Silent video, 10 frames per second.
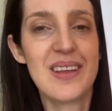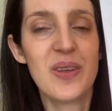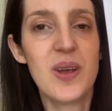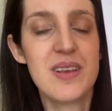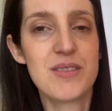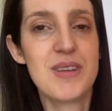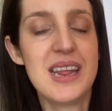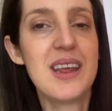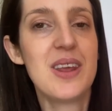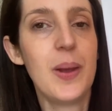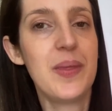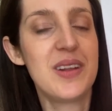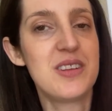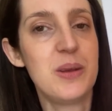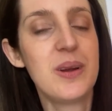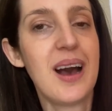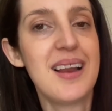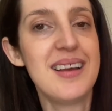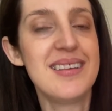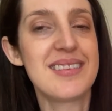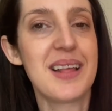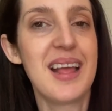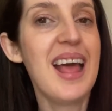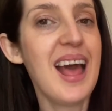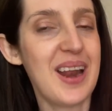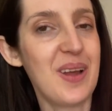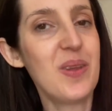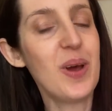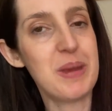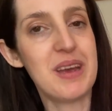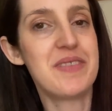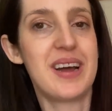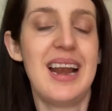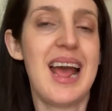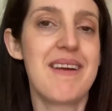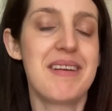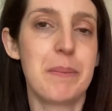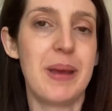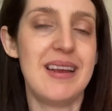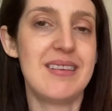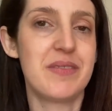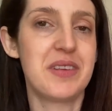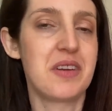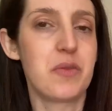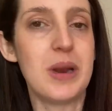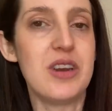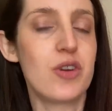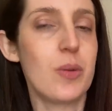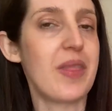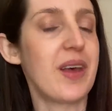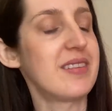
I thought it's really cute in the two colours and I thought it'd be a fun layering piece for sort of wintry weather.